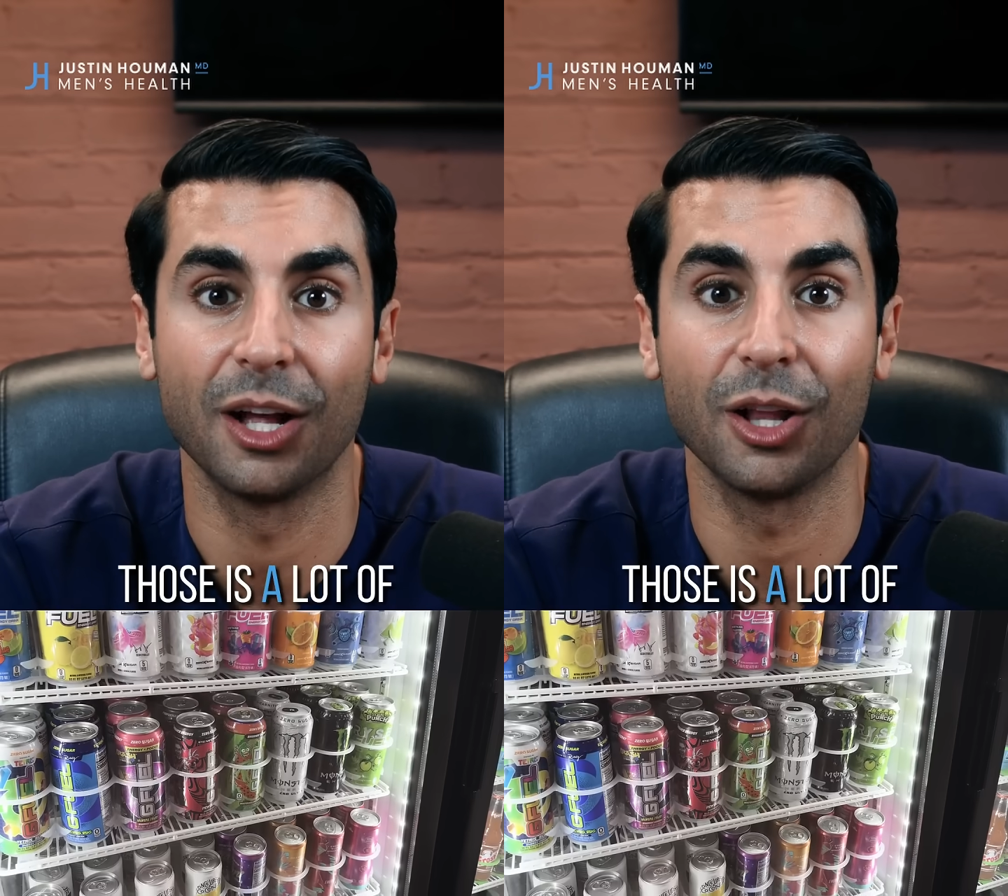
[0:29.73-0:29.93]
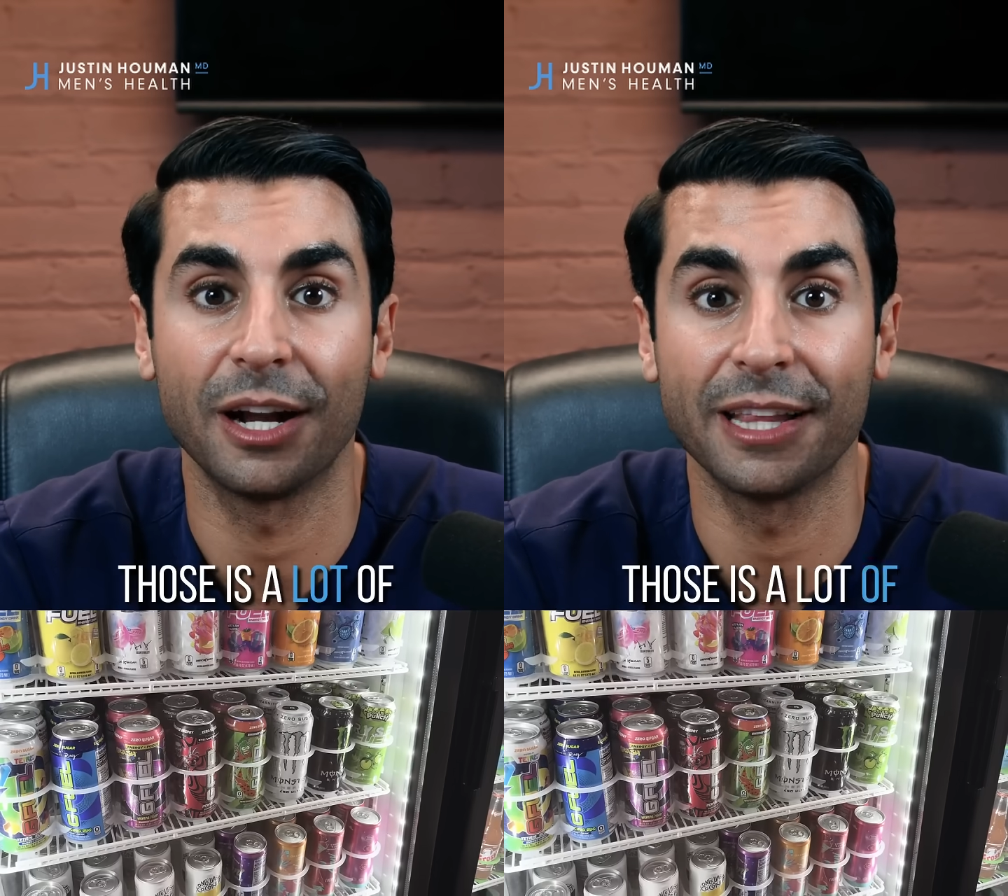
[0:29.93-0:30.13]

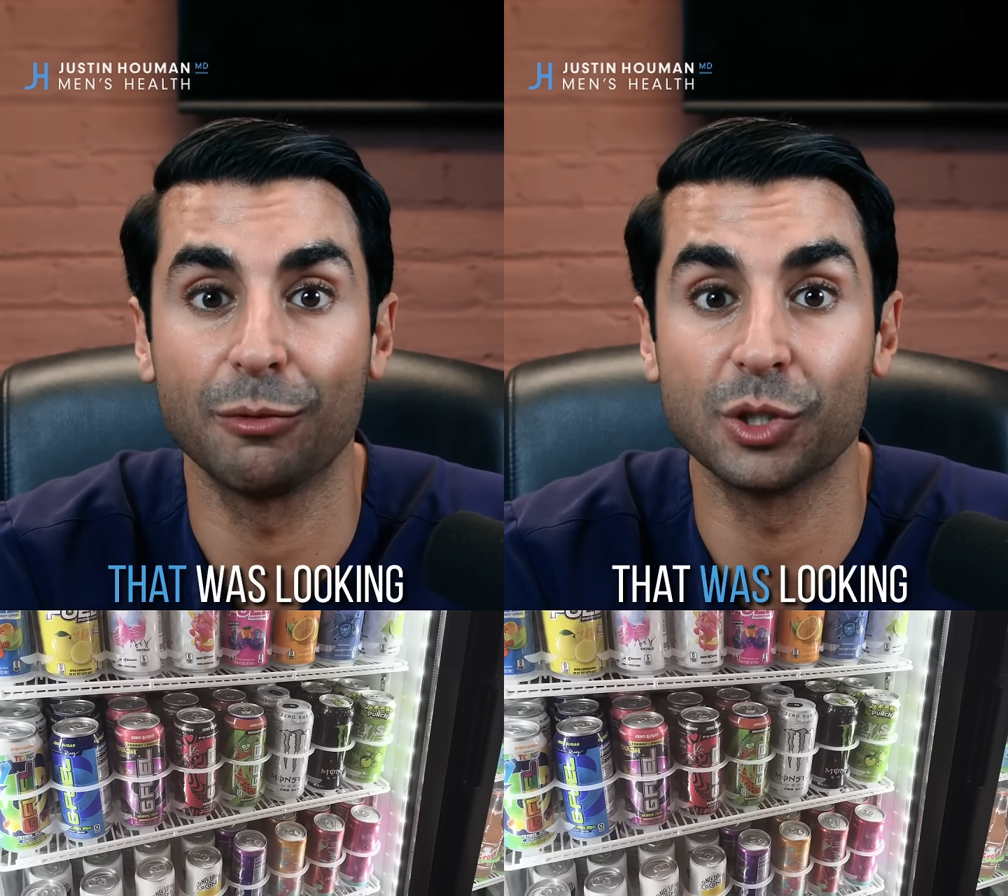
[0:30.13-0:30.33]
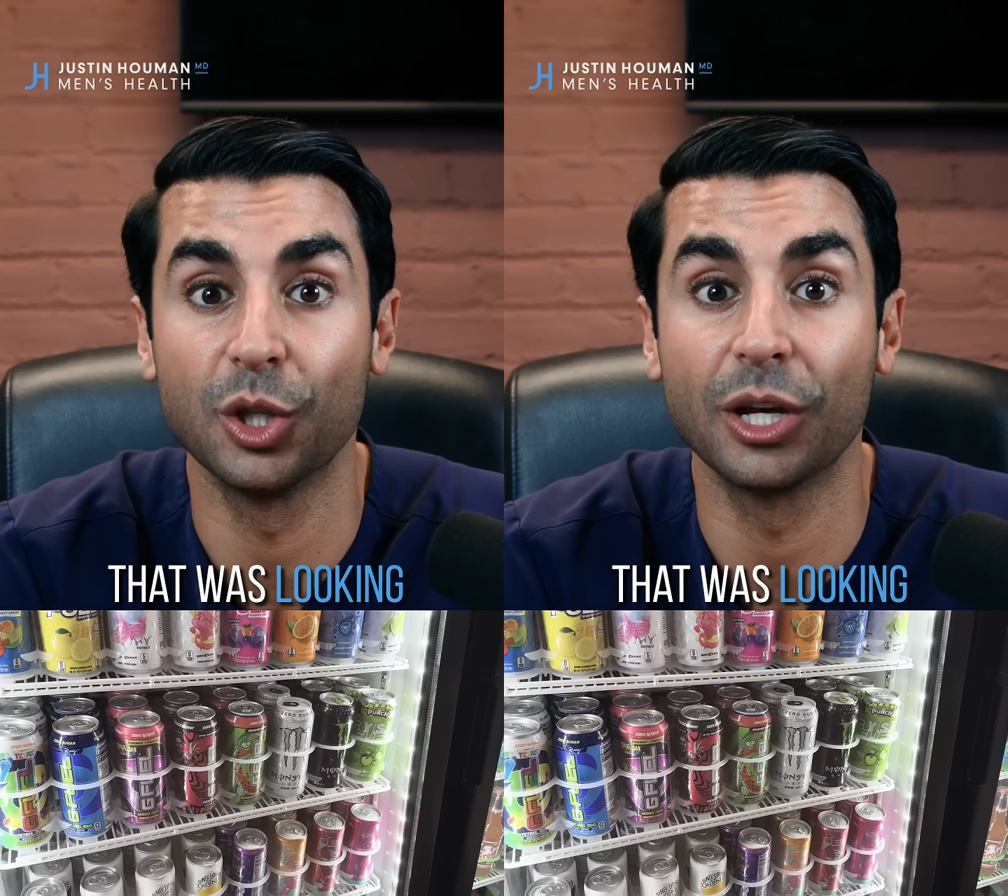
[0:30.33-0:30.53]
a lot of
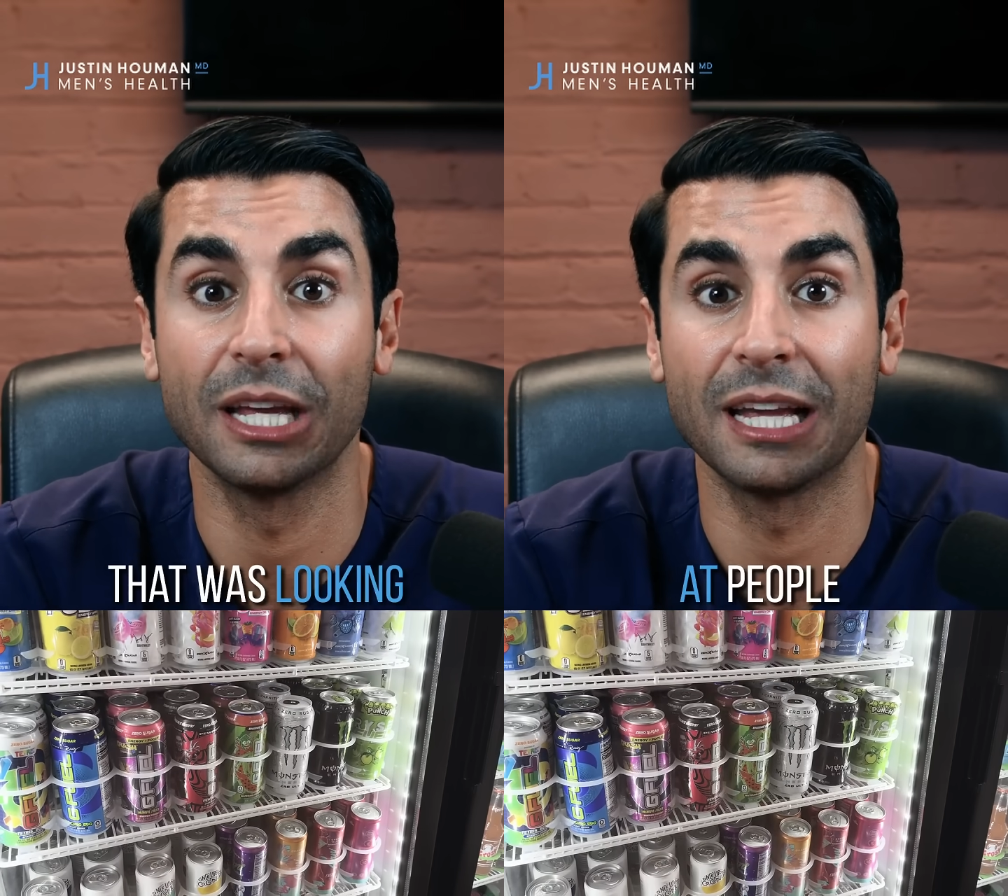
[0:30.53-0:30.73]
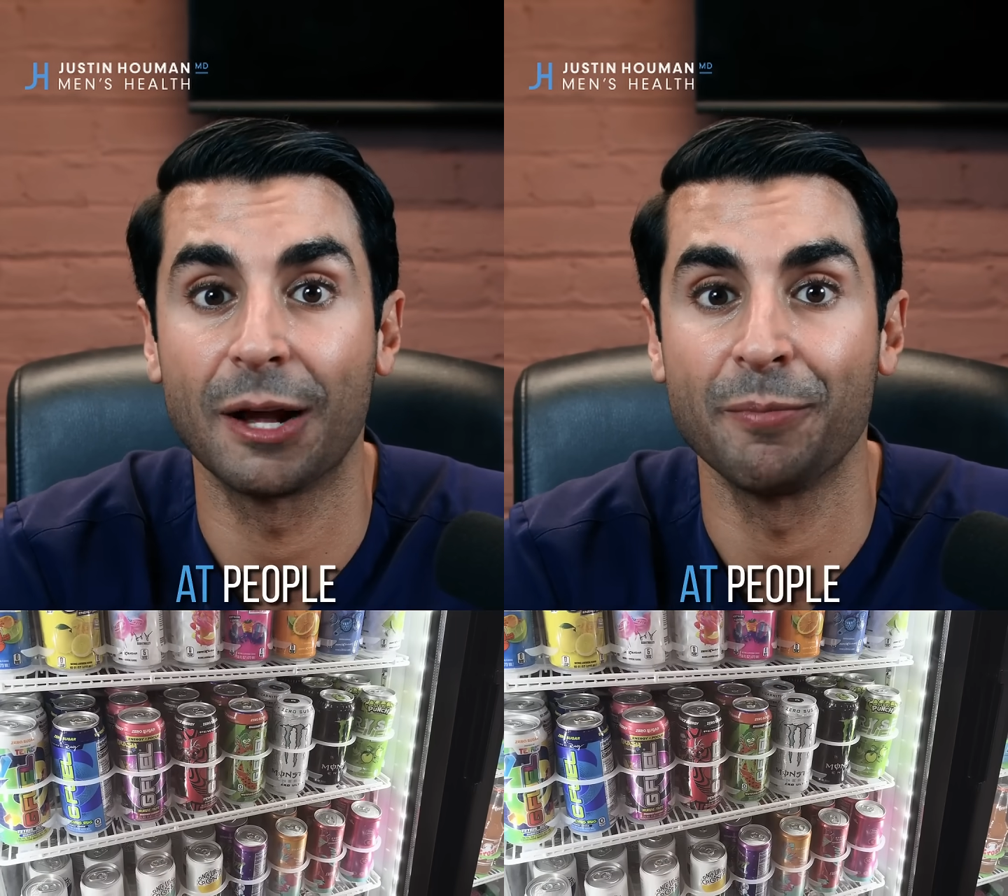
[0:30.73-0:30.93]
that was
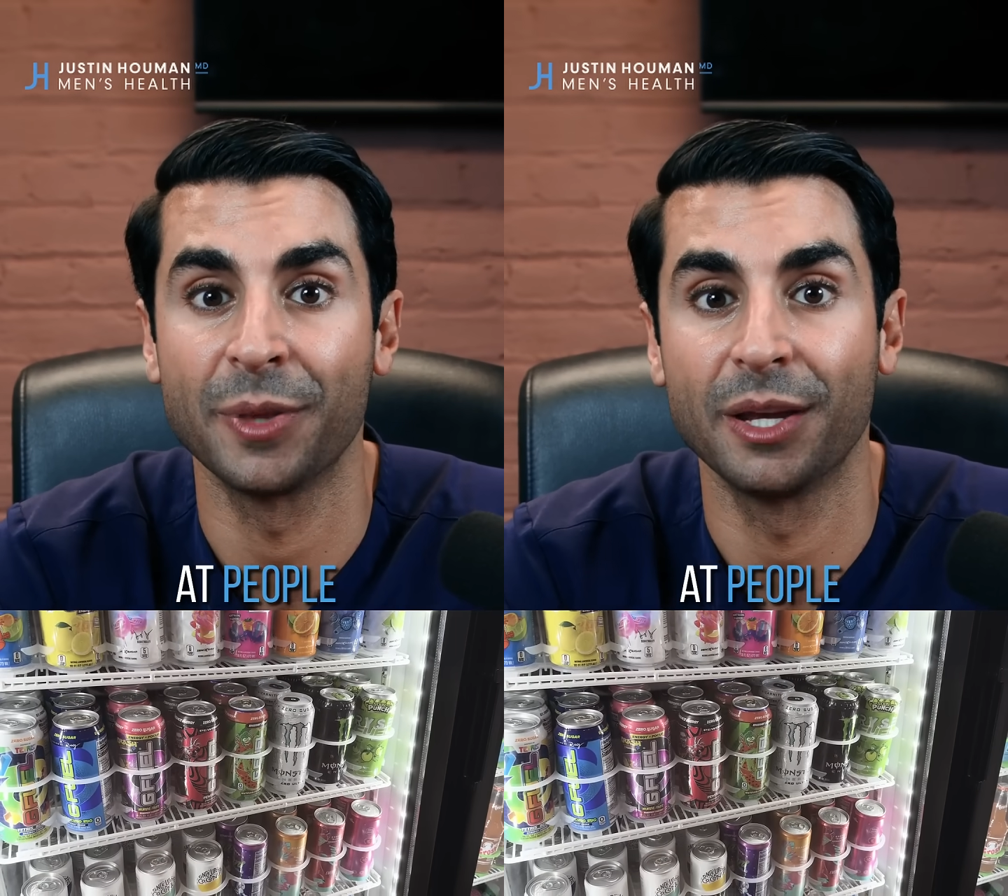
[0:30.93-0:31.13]
looking at